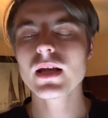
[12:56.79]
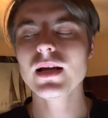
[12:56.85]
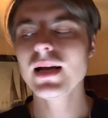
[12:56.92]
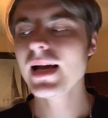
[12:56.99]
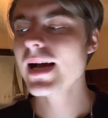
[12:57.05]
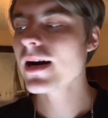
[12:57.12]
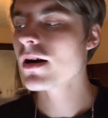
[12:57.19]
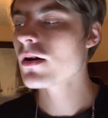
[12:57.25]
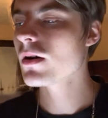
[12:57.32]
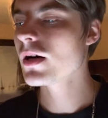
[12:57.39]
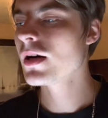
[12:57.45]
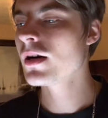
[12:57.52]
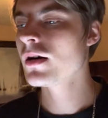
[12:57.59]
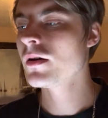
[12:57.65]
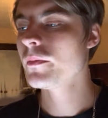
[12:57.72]

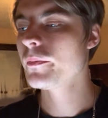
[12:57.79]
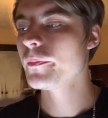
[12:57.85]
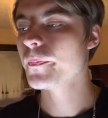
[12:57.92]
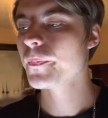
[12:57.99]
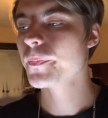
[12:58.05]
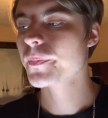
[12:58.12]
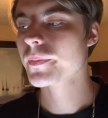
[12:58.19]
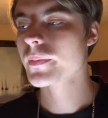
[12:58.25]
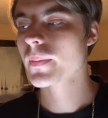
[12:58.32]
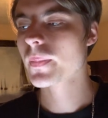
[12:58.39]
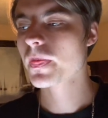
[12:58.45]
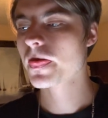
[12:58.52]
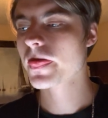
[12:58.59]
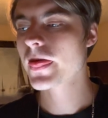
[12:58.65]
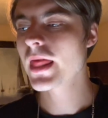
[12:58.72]
how
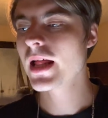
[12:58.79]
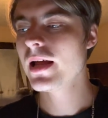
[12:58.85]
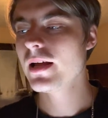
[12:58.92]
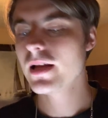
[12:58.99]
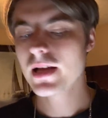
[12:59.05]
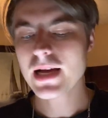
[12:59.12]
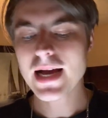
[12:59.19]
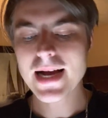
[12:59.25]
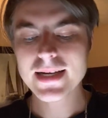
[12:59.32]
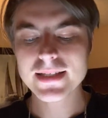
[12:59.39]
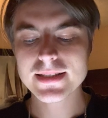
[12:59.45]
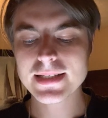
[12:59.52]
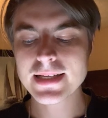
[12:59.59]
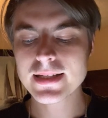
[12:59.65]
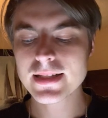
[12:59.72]
I could
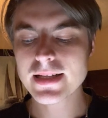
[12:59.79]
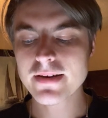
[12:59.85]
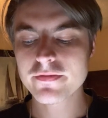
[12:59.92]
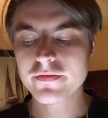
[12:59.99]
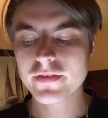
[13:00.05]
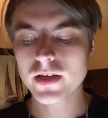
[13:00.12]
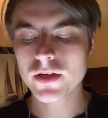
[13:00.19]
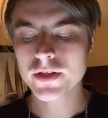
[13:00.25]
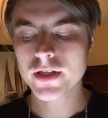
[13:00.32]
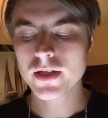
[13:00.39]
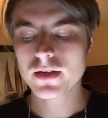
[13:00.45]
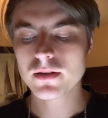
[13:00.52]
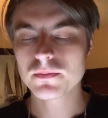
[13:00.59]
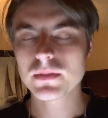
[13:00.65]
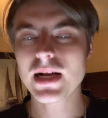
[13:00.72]
say that
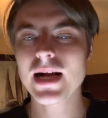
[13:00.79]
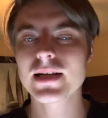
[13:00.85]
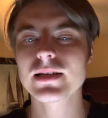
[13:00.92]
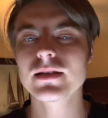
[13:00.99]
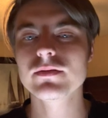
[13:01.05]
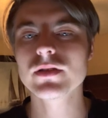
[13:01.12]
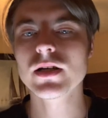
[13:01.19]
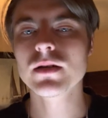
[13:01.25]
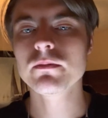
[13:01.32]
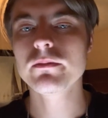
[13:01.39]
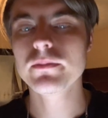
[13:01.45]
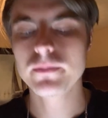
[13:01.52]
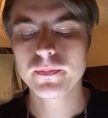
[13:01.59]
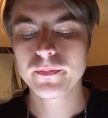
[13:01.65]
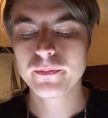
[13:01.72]
failure, I could have learned,
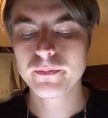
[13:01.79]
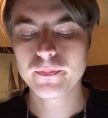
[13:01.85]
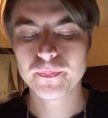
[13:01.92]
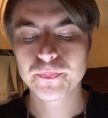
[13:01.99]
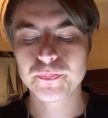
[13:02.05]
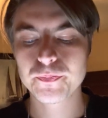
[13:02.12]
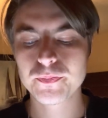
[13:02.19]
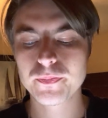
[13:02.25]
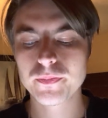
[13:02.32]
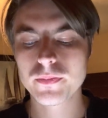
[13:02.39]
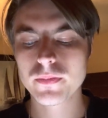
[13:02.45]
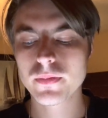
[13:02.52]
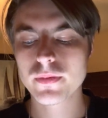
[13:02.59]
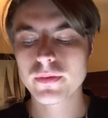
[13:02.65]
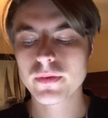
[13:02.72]

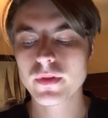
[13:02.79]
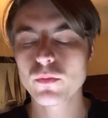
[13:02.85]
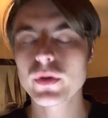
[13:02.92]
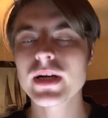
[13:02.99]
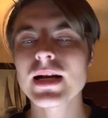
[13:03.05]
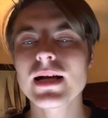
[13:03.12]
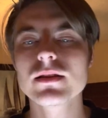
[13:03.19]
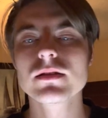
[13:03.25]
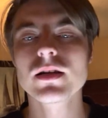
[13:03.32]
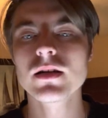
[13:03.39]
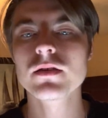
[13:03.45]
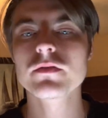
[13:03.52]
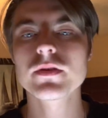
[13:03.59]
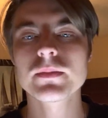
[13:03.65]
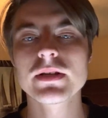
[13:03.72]
what did I
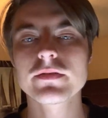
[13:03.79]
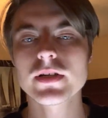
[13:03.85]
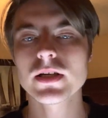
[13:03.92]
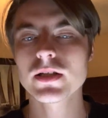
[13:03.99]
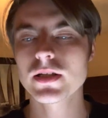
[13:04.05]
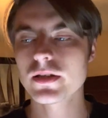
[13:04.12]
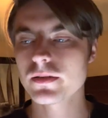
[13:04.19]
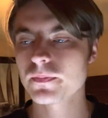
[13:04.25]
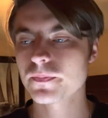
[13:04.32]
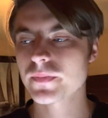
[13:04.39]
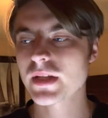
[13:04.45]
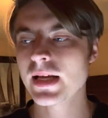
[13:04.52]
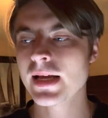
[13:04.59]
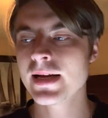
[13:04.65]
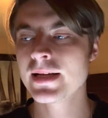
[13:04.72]
learn from the failure?
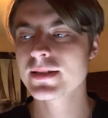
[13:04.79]
And